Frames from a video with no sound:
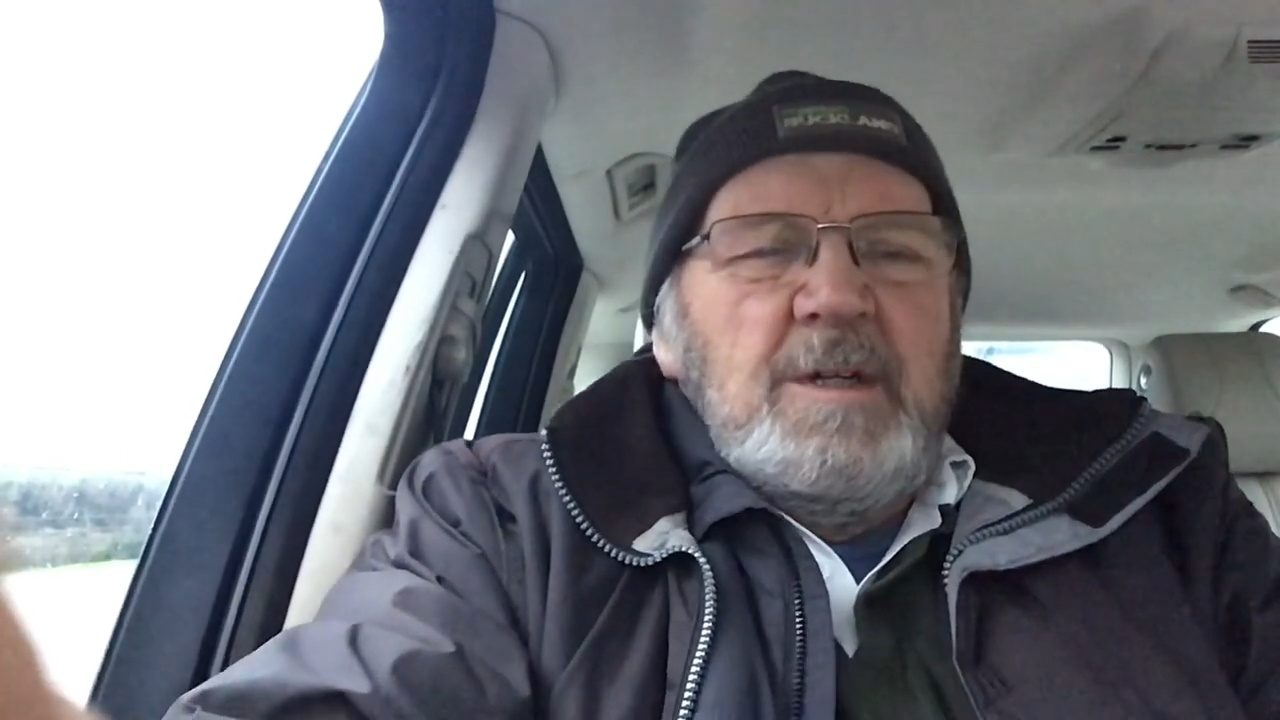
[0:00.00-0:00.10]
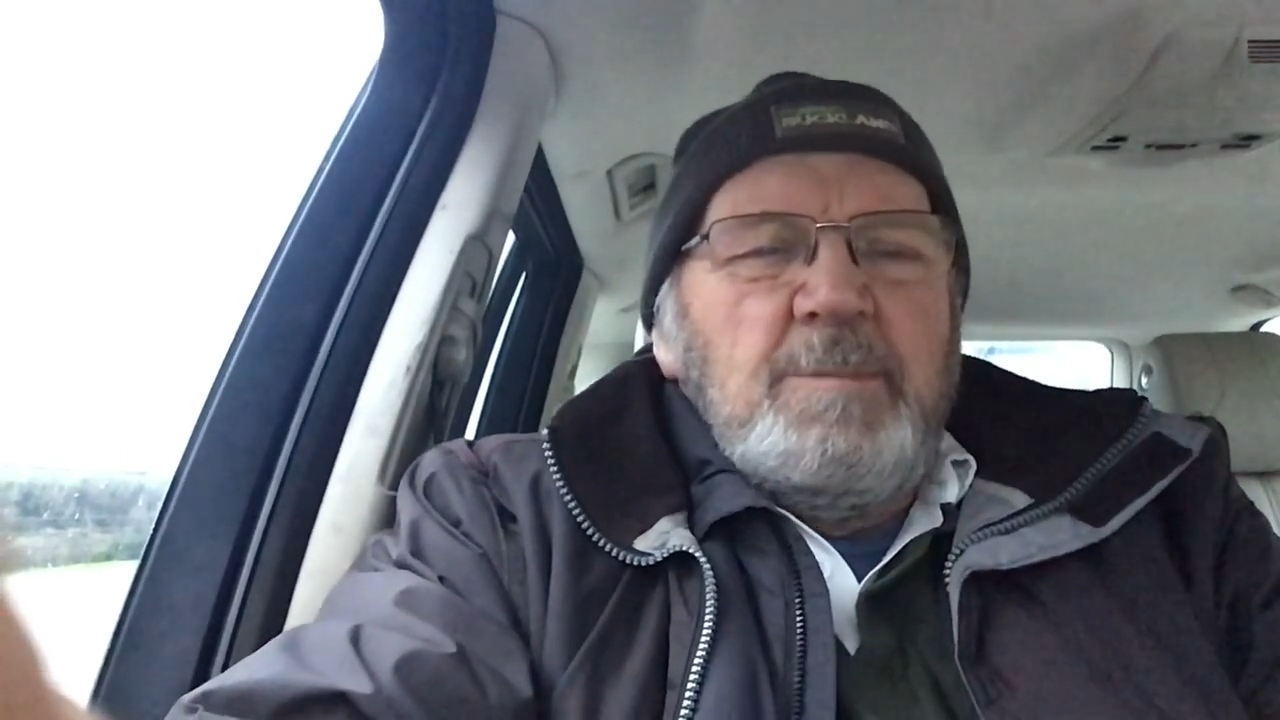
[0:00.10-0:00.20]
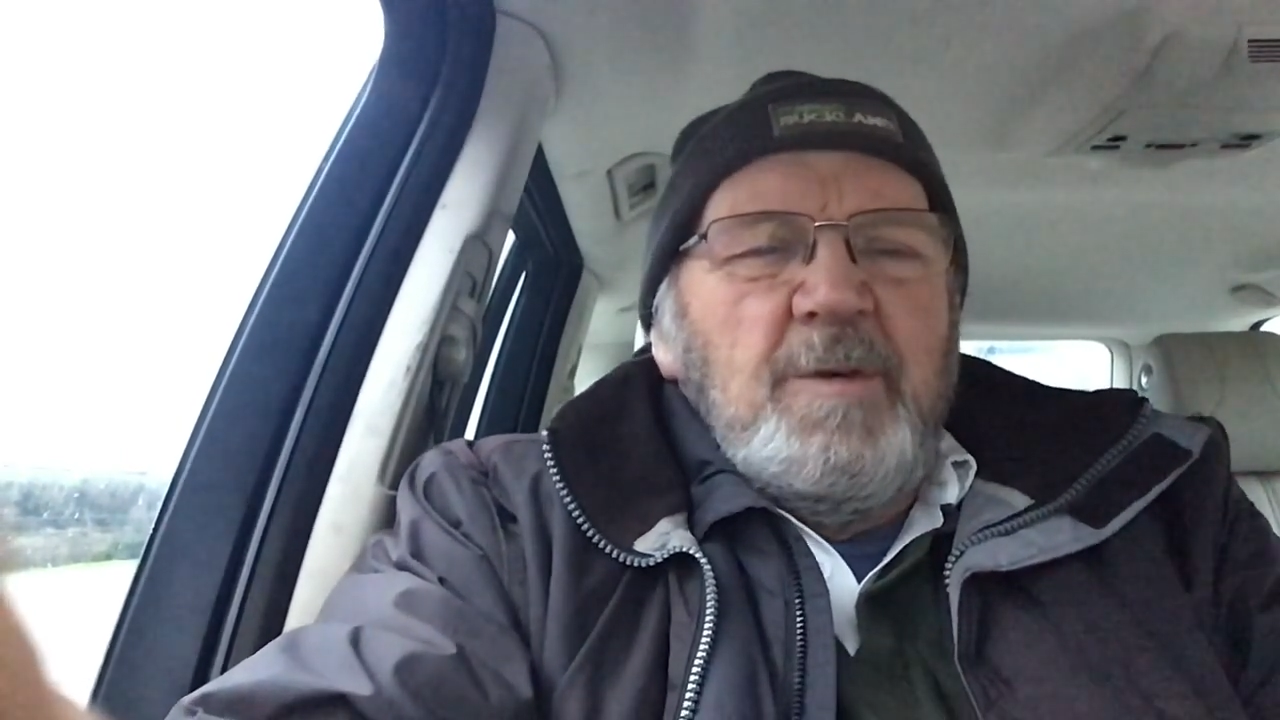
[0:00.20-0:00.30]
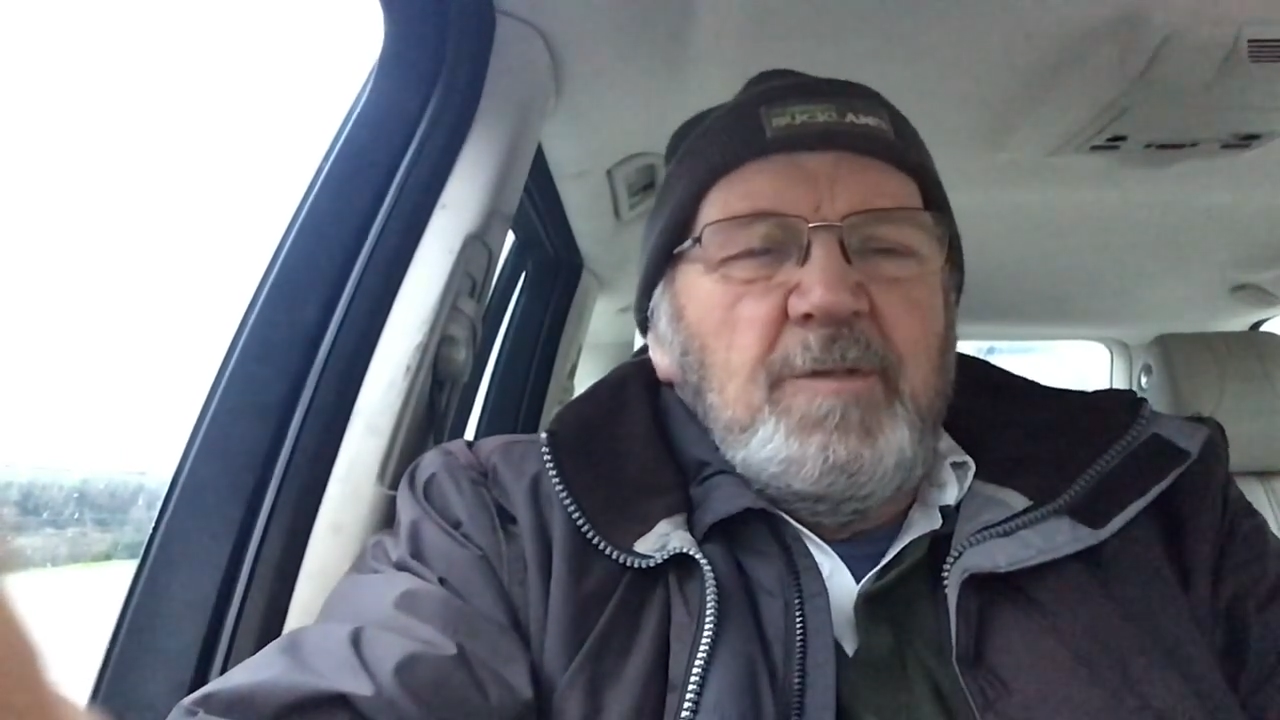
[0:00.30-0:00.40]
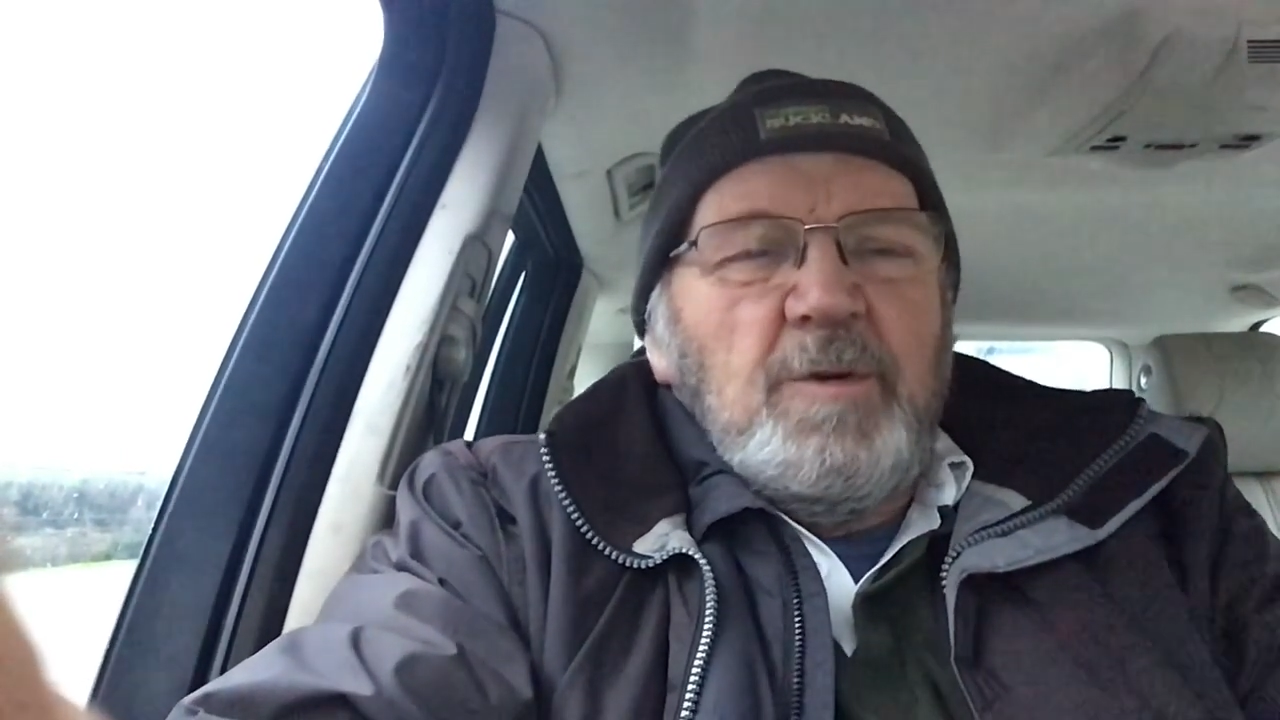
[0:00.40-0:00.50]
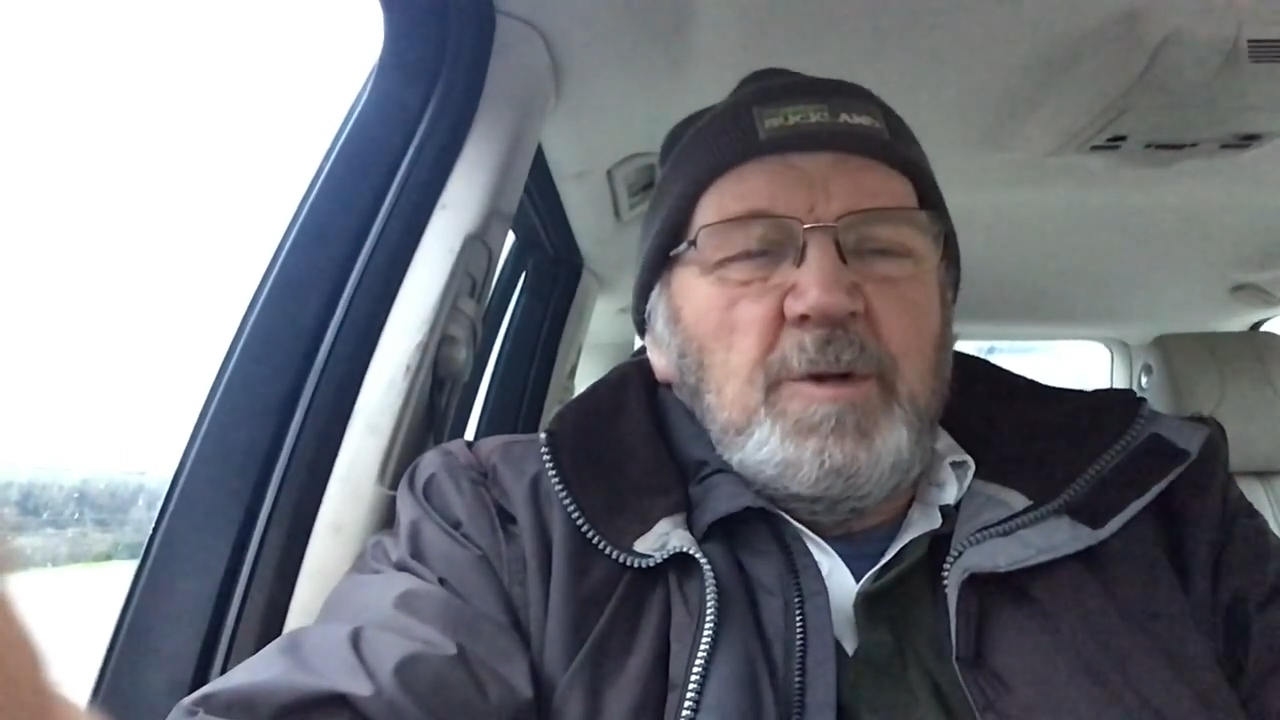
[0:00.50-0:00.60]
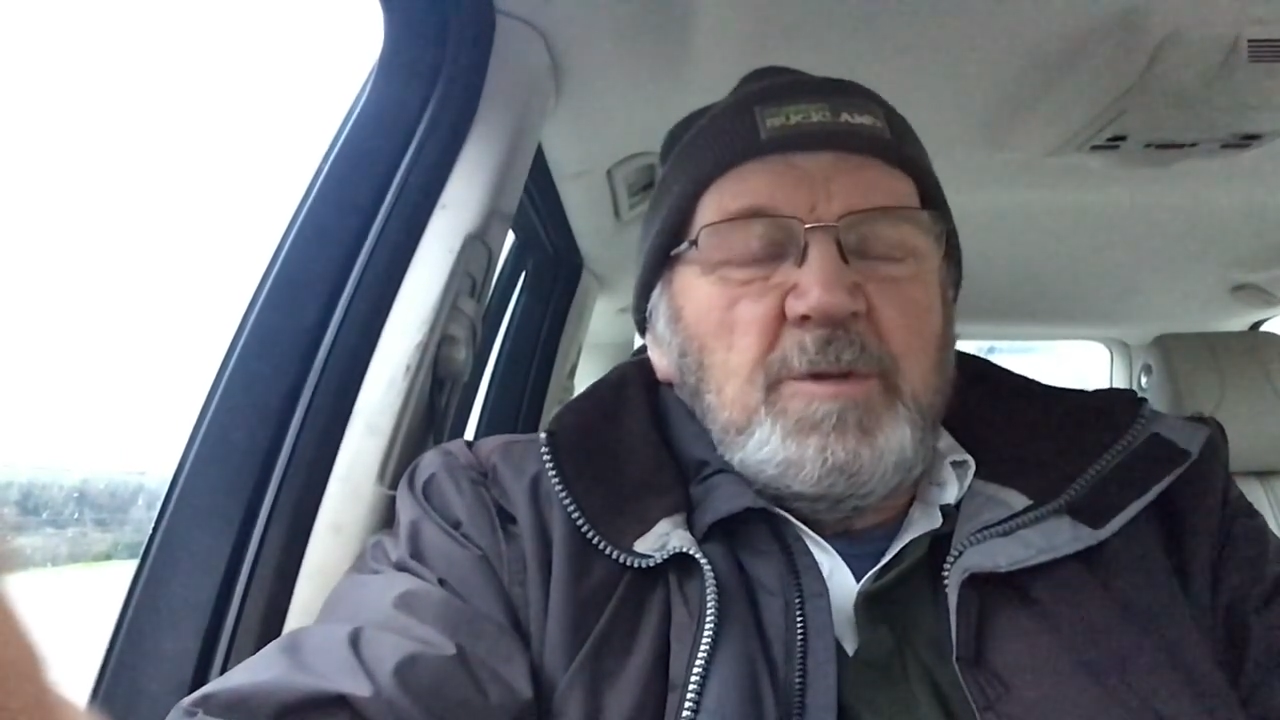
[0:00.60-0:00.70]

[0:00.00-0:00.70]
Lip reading: before I